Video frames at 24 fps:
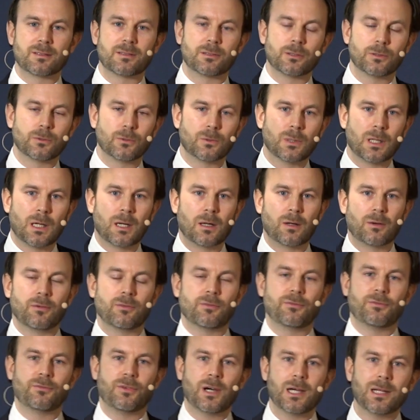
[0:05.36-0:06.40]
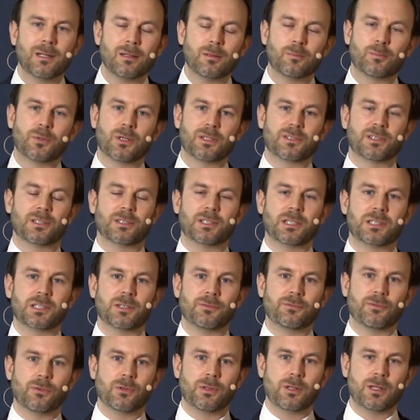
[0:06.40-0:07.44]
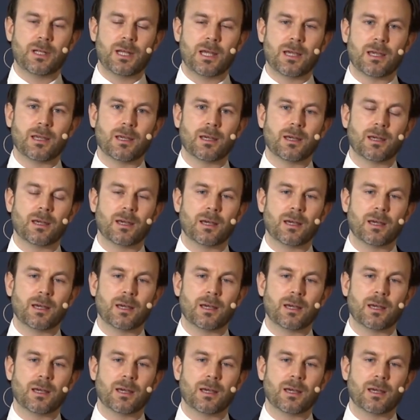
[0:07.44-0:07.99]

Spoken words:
to our final presentation for the day.